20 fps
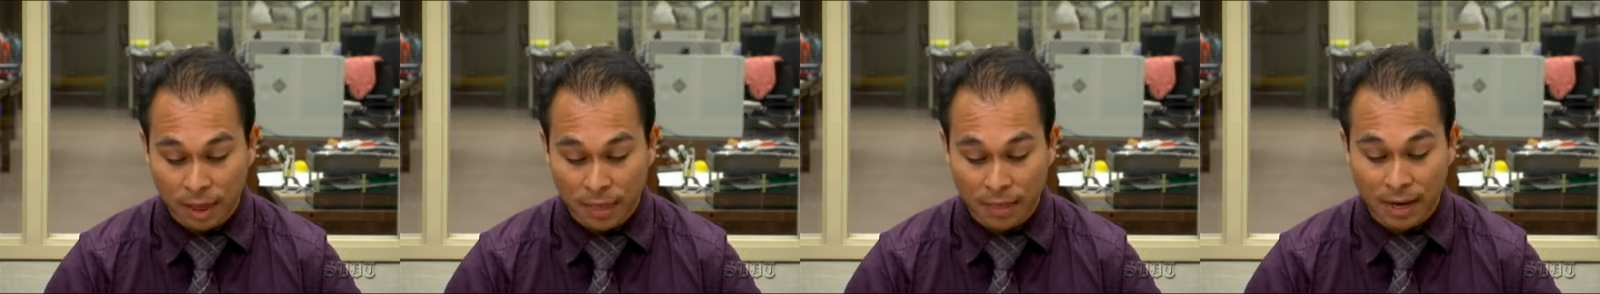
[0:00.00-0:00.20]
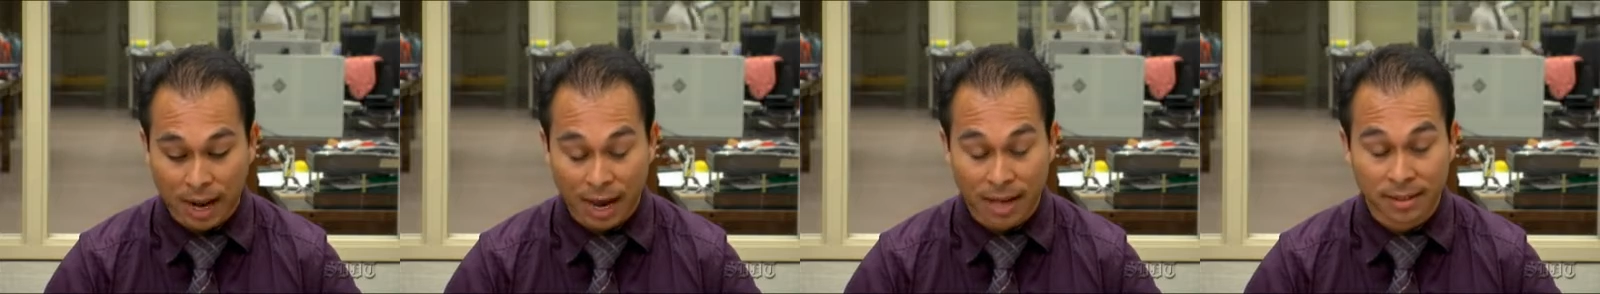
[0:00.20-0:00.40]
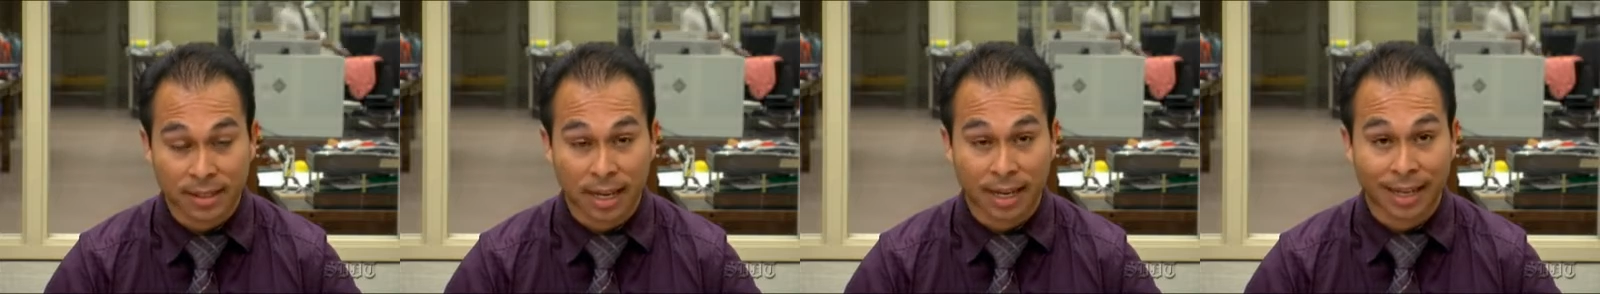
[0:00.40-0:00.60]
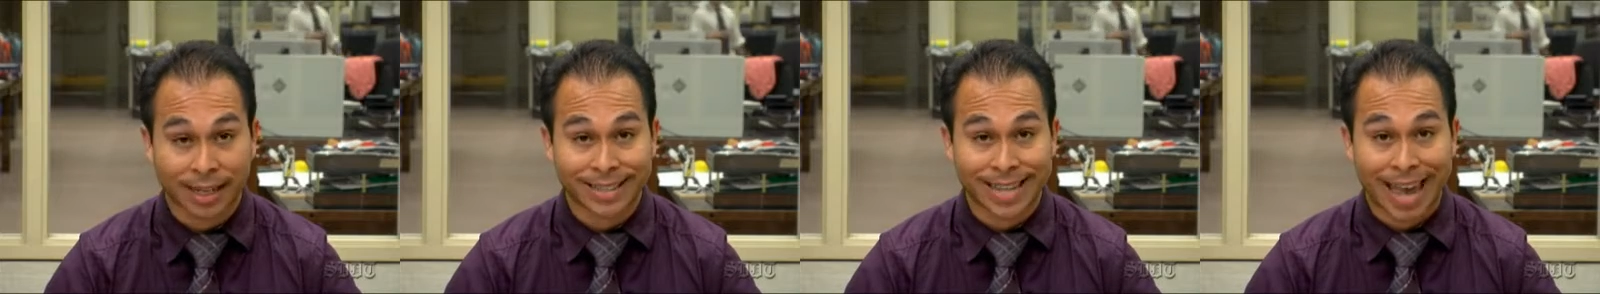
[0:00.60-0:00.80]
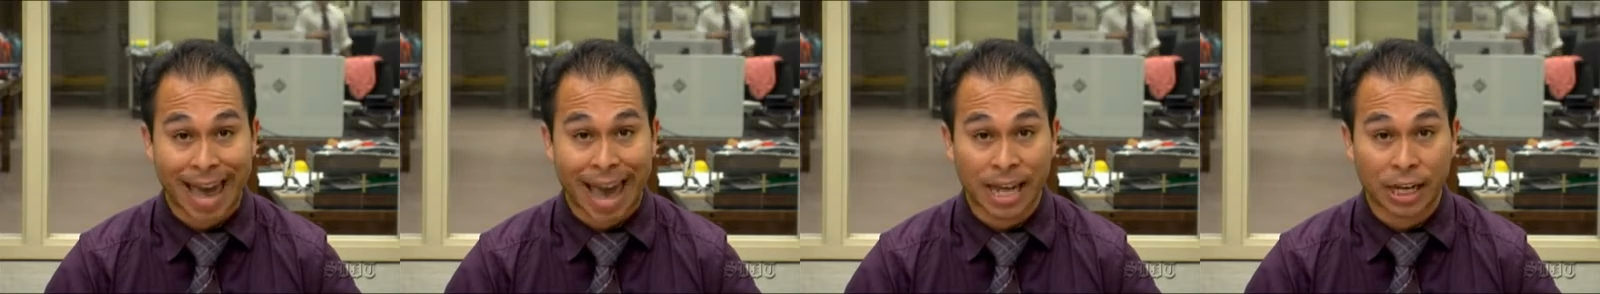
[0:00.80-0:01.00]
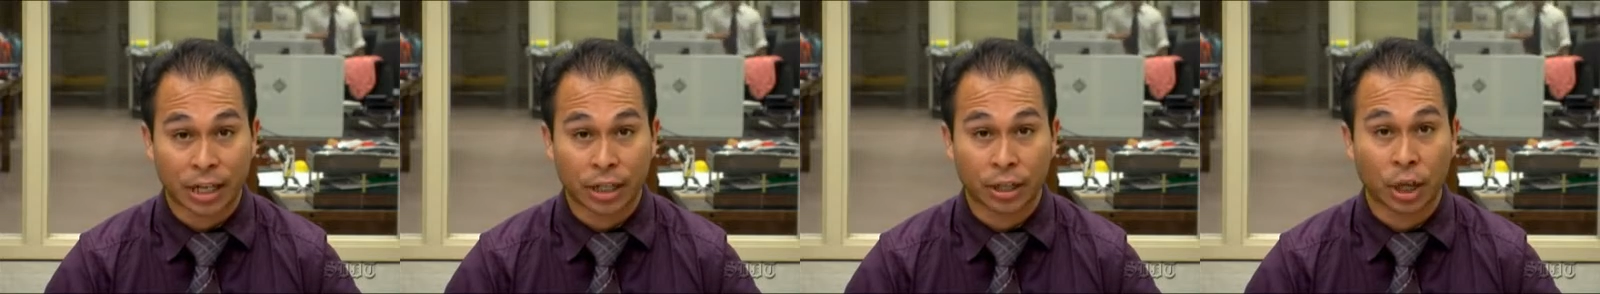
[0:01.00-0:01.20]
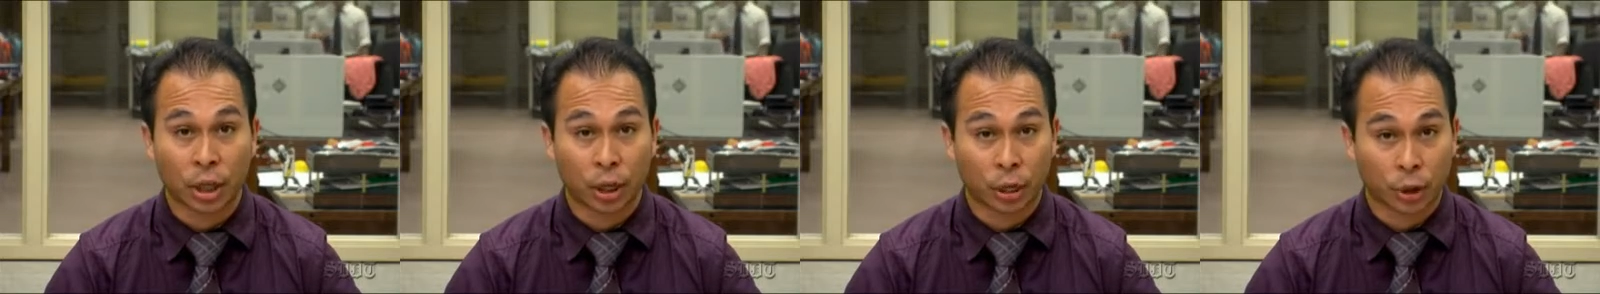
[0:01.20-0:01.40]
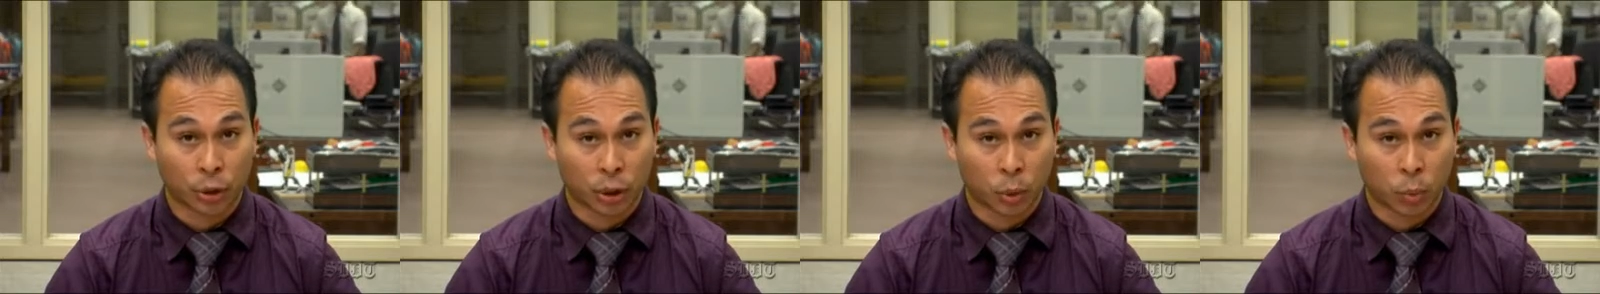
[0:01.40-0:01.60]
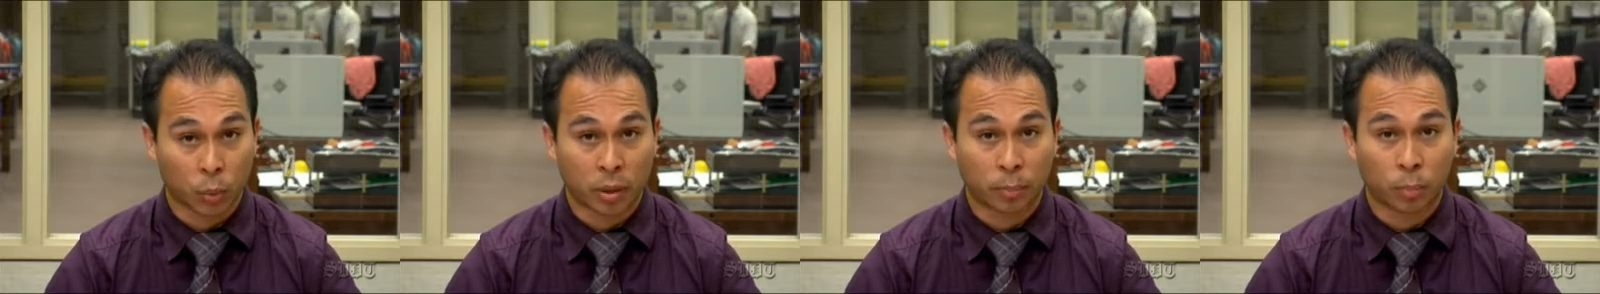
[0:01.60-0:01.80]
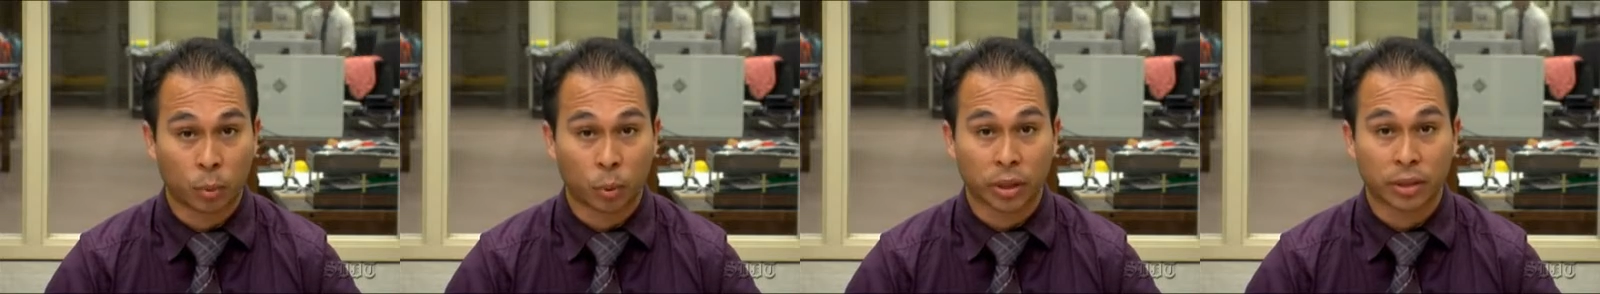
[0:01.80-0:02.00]
the Nasdaq has added
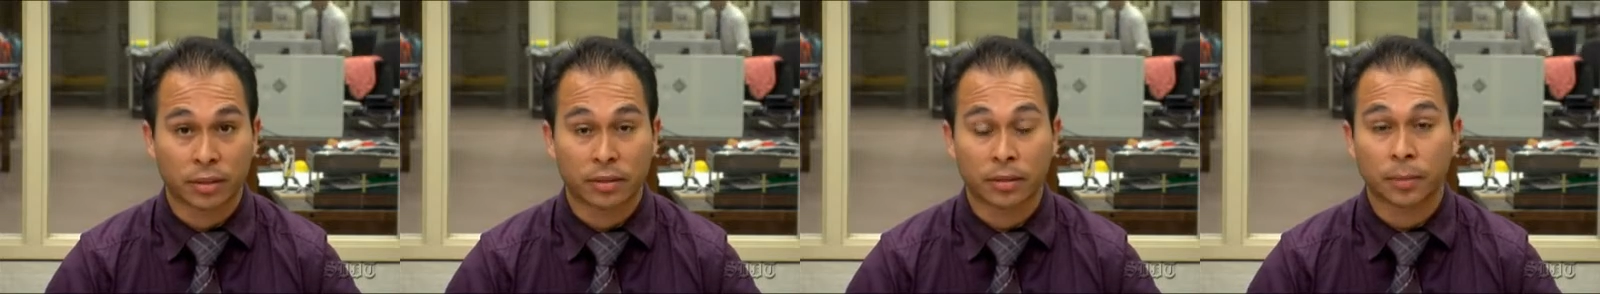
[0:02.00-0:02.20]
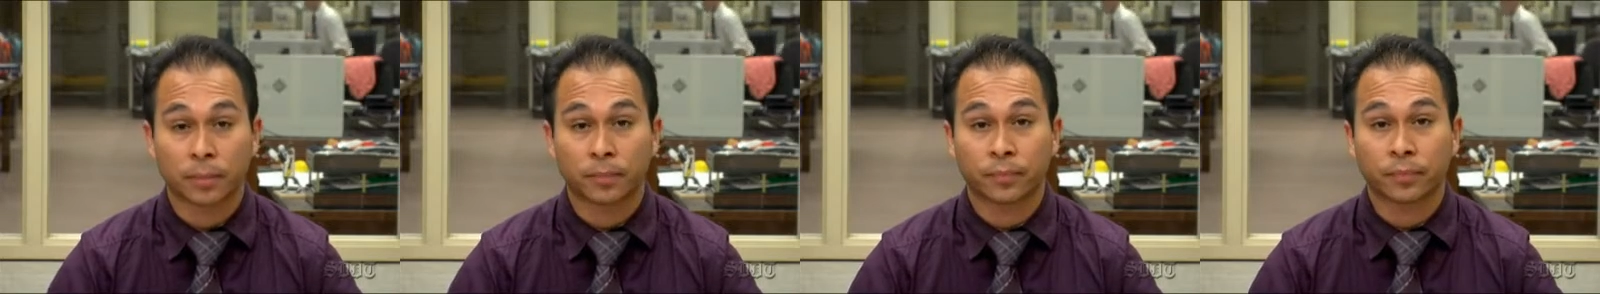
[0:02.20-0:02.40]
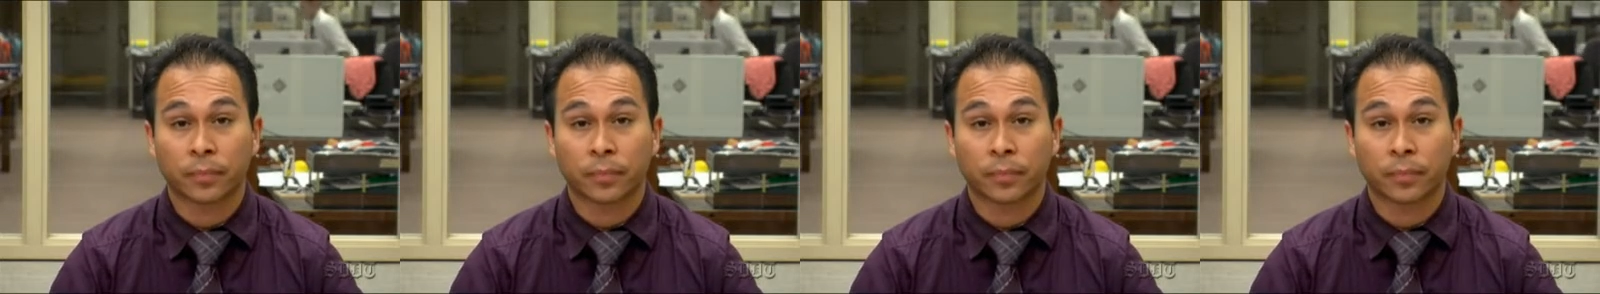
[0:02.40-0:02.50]
31 points.